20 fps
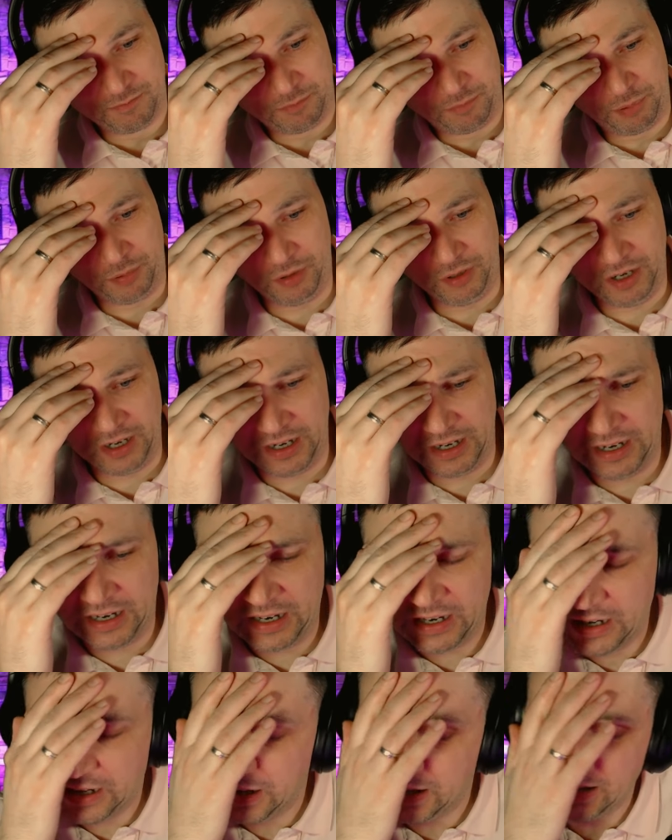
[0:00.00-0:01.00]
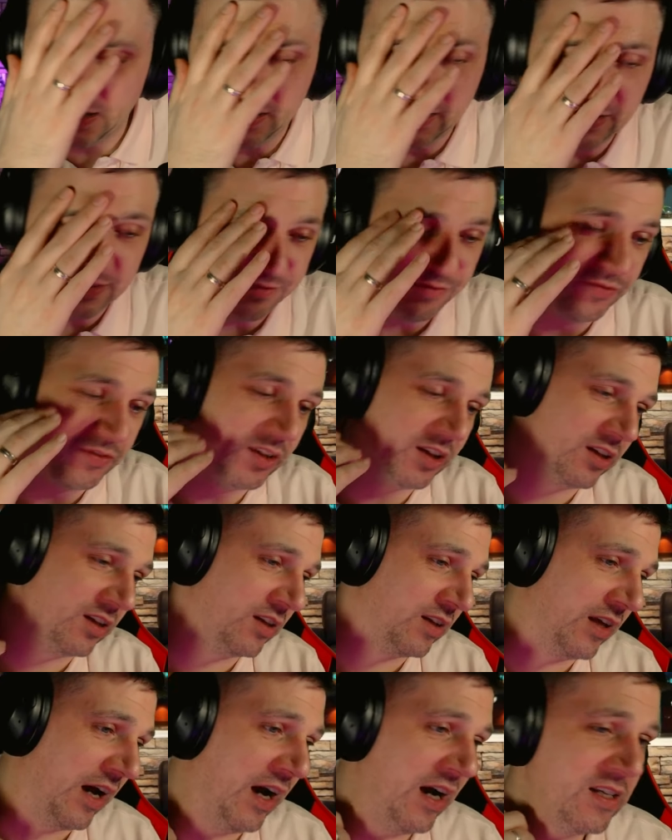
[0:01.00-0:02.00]
we ah, dude,
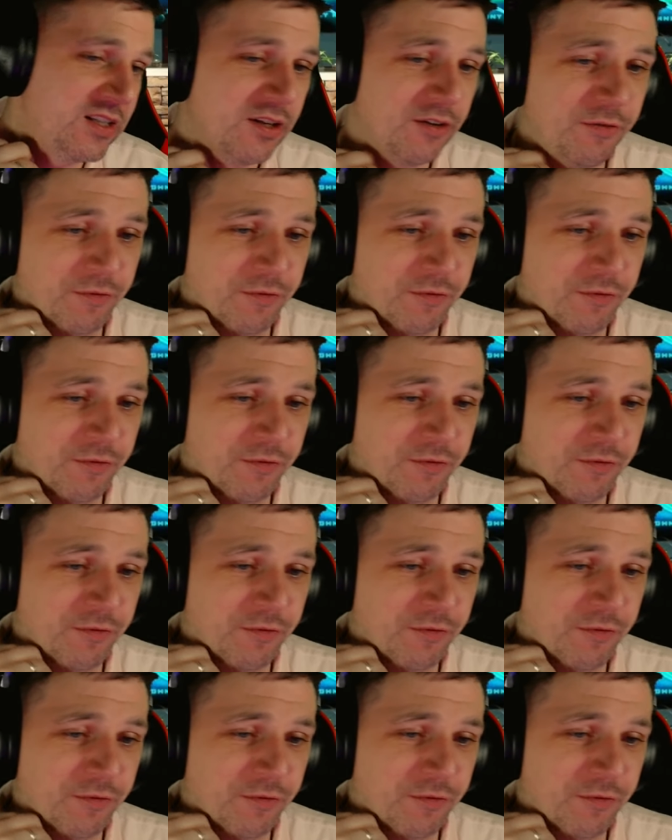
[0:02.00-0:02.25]
guys are,